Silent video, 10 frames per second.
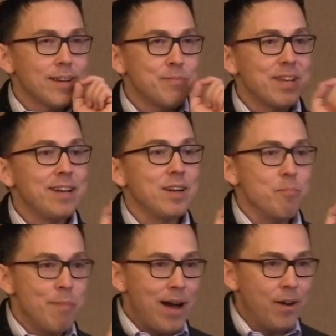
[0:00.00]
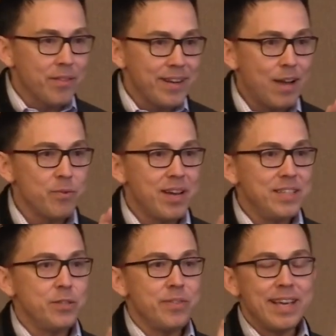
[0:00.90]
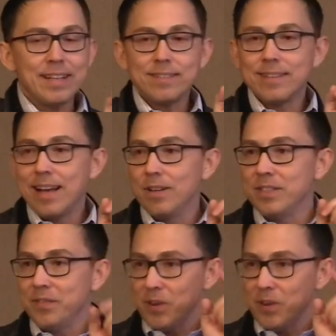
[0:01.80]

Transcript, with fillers: comes out of your mouth and how nice you think it sounds